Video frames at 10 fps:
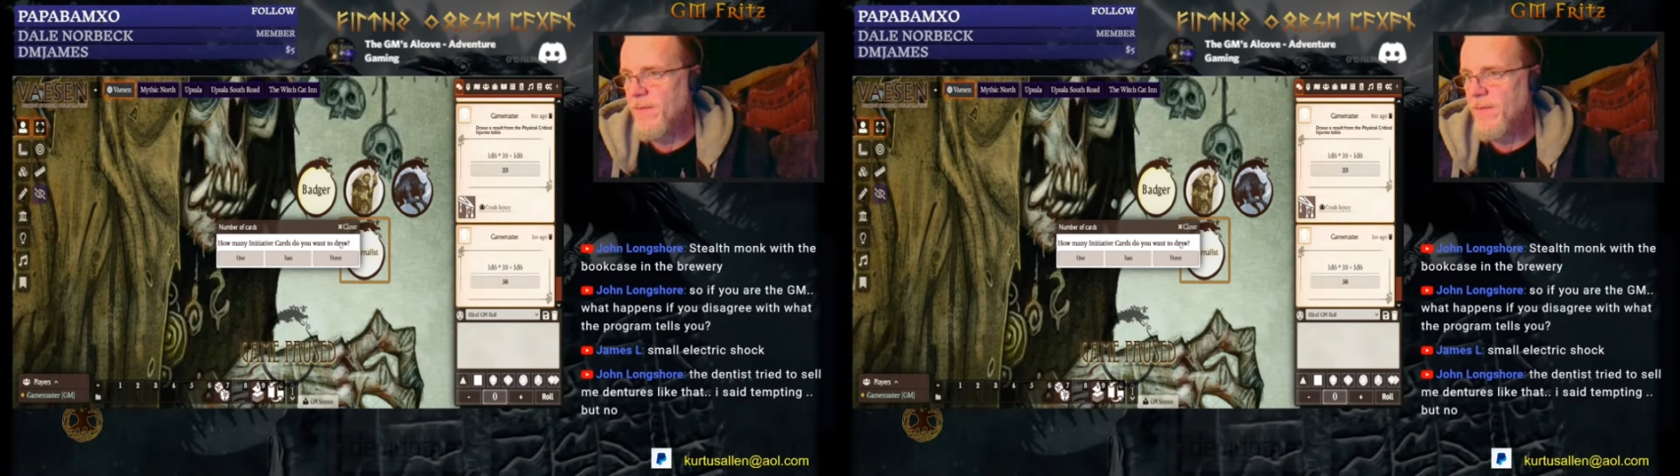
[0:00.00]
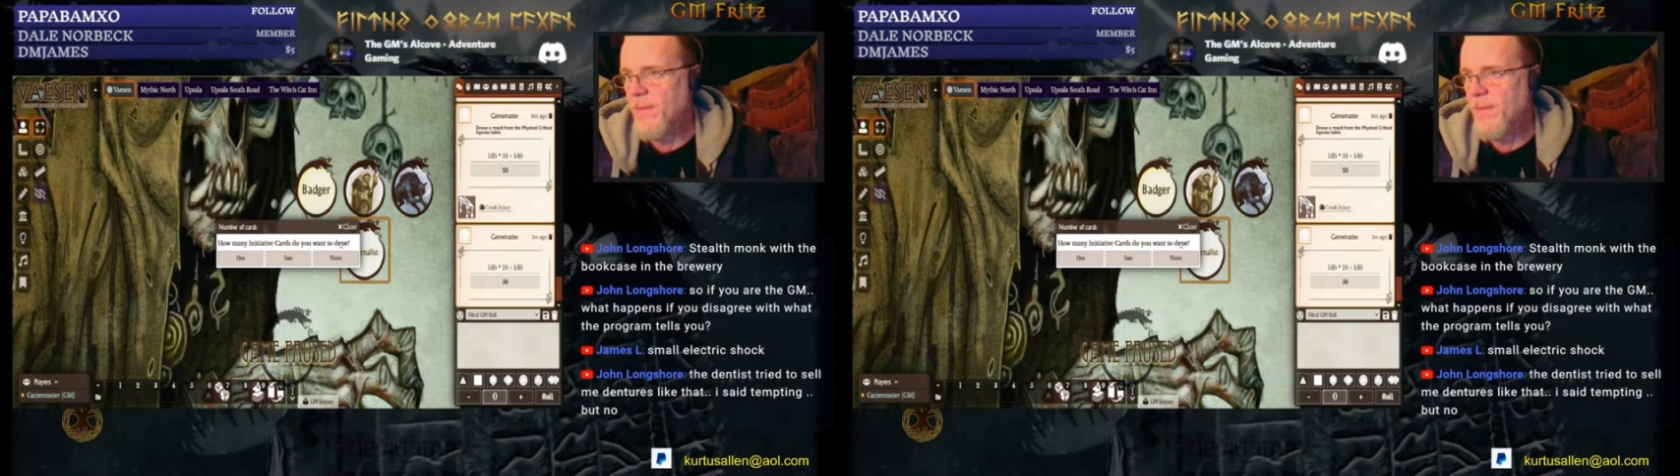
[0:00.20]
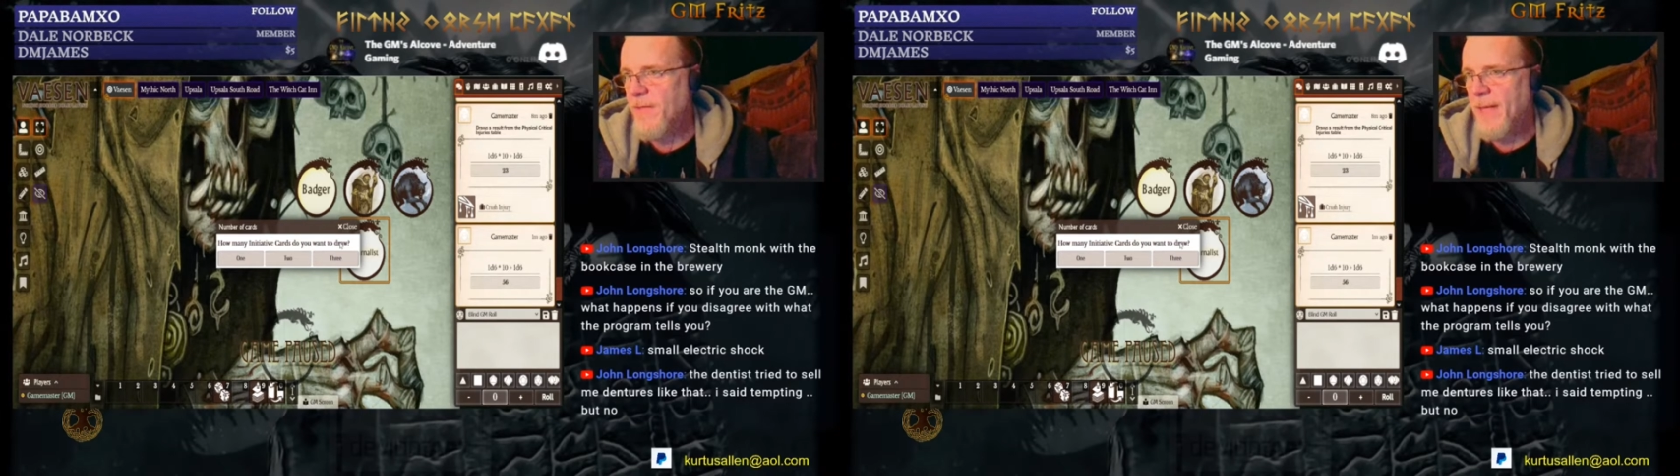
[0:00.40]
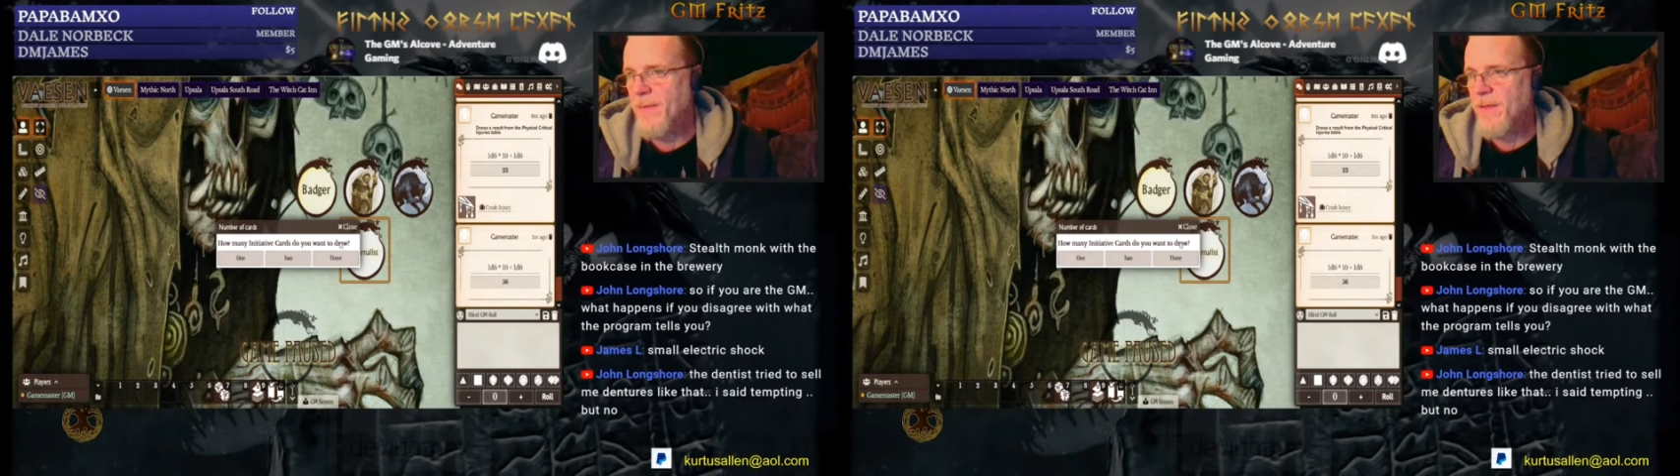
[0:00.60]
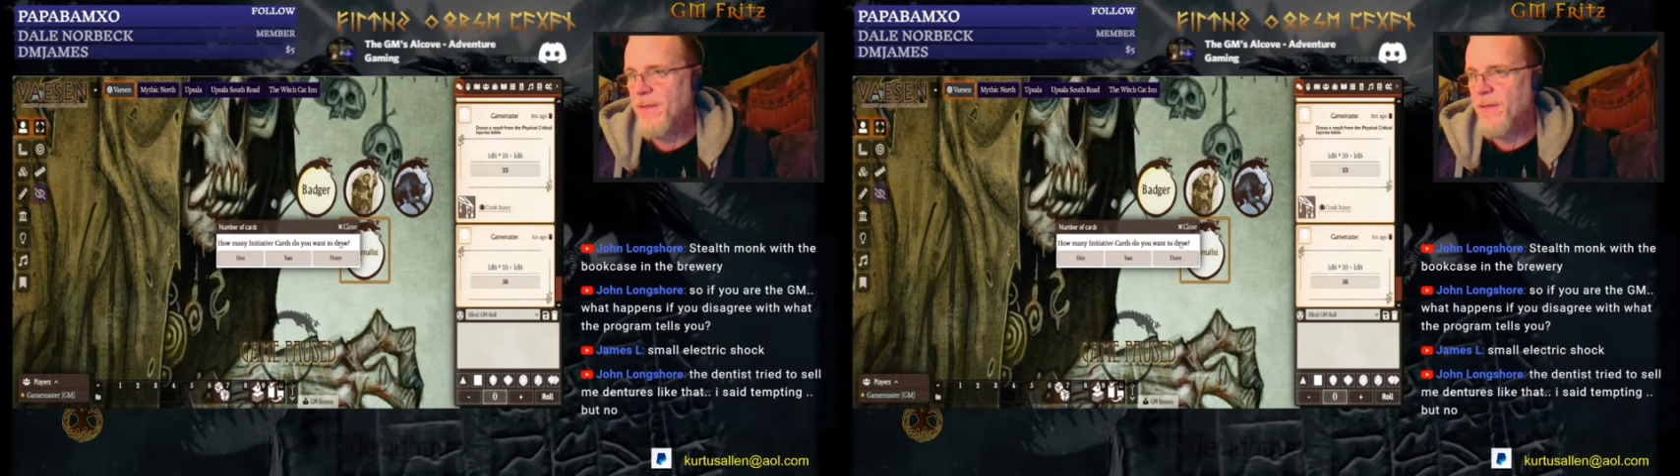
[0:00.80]

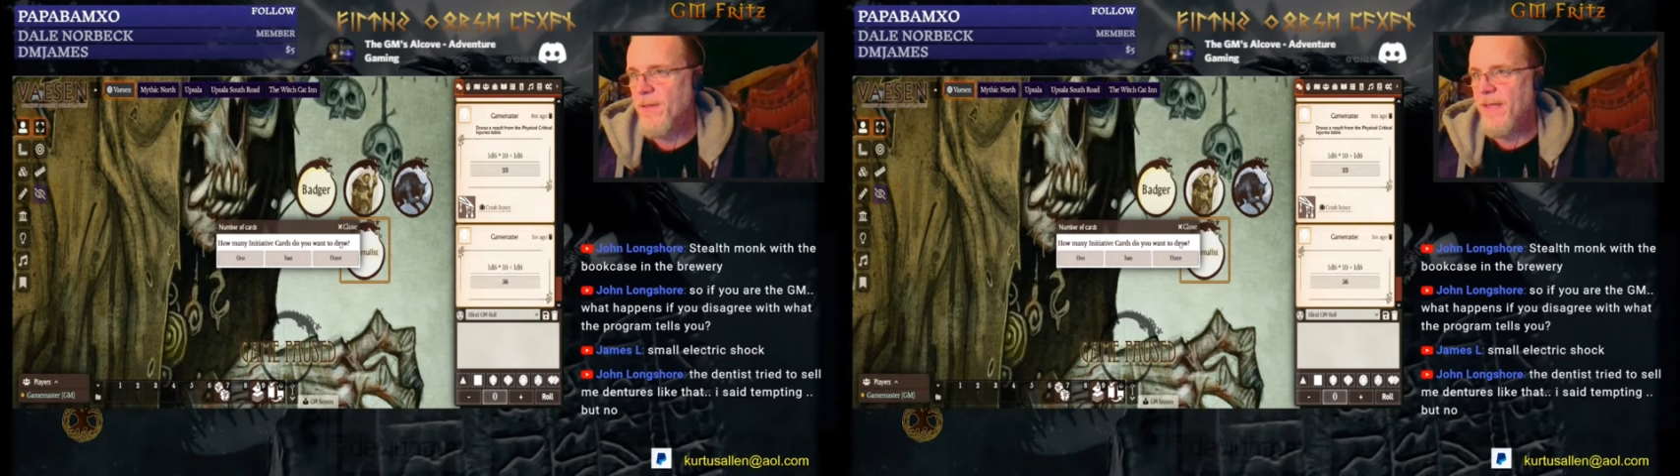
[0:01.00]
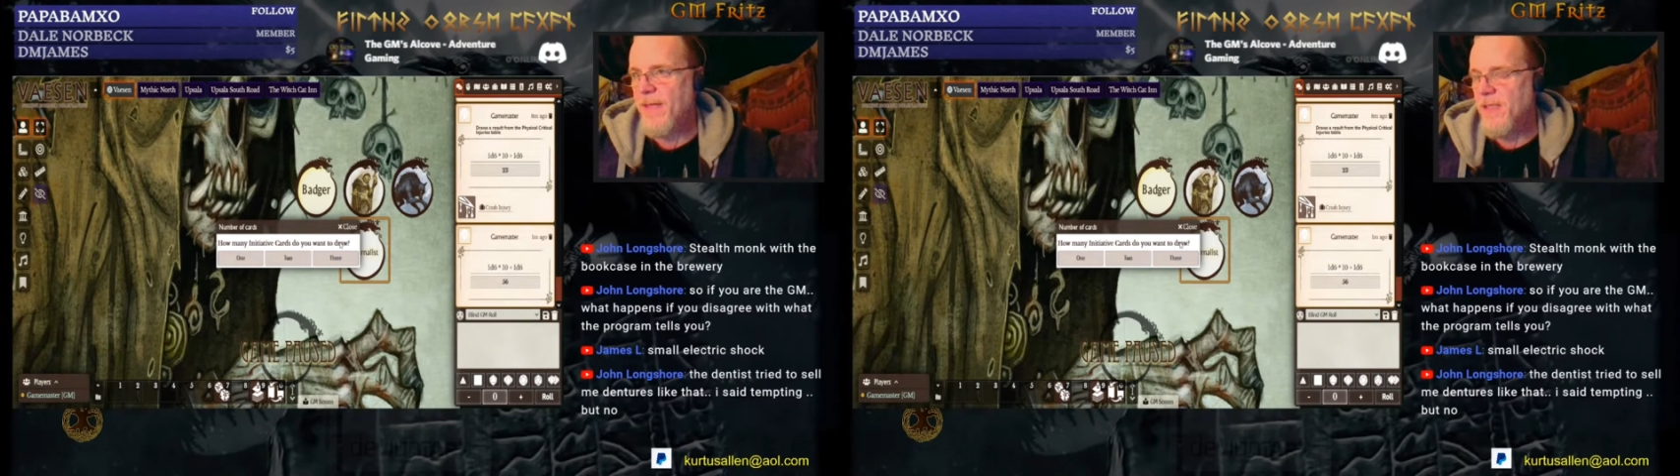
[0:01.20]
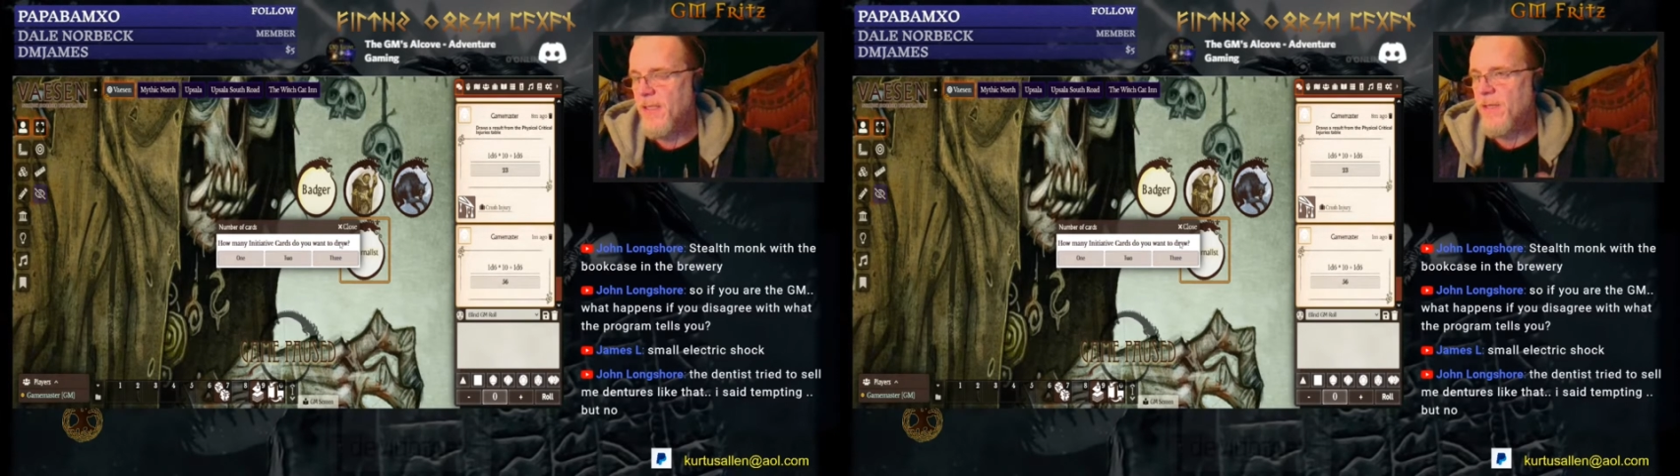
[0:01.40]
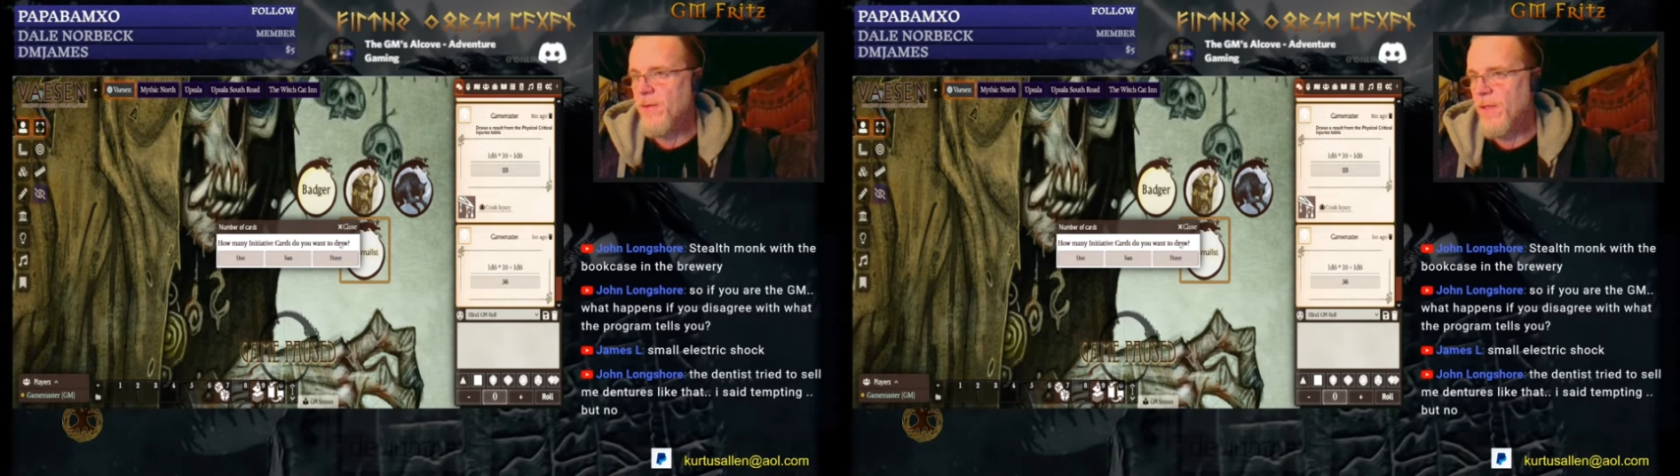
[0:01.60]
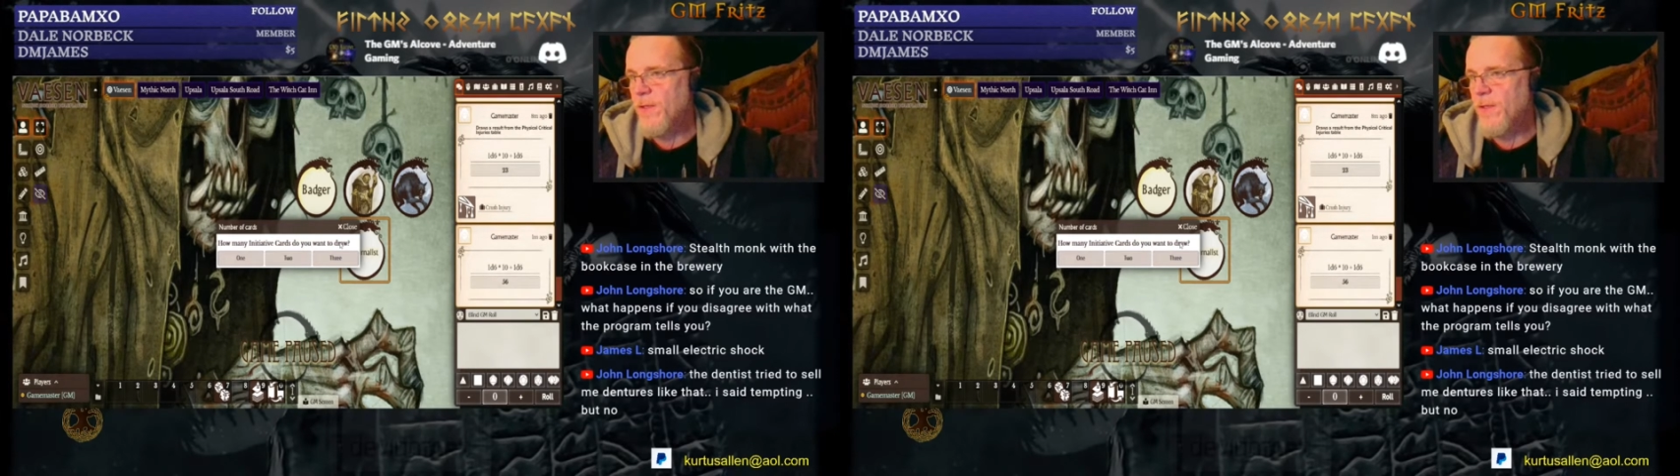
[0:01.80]
Sometimes there's a Vaesen that can draw